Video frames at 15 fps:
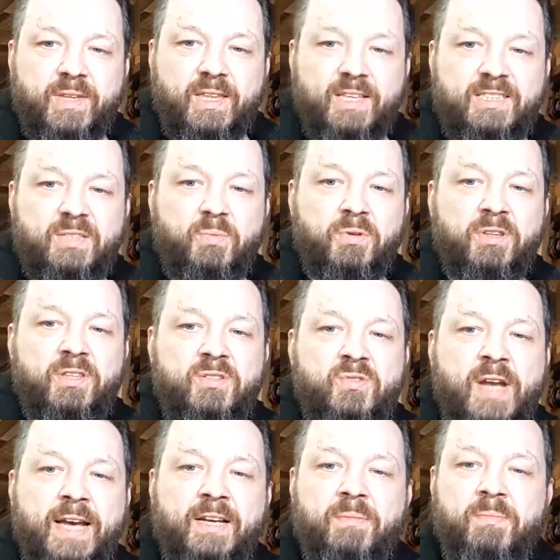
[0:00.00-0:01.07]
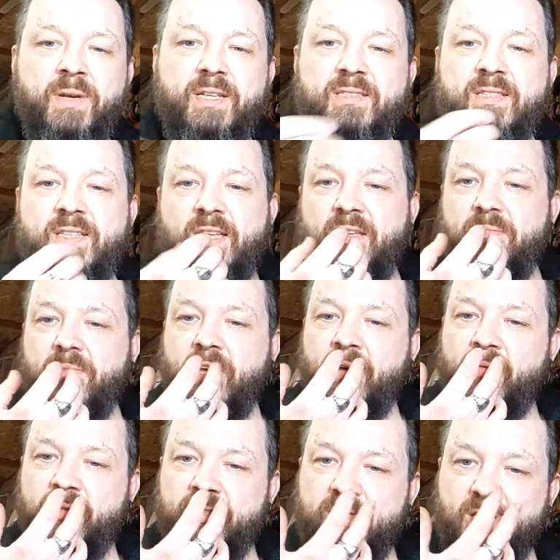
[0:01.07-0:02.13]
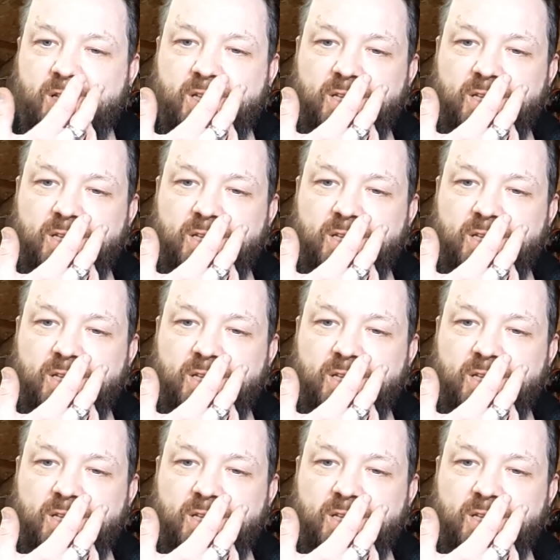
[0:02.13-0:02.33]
This is one of the dragon pieces I was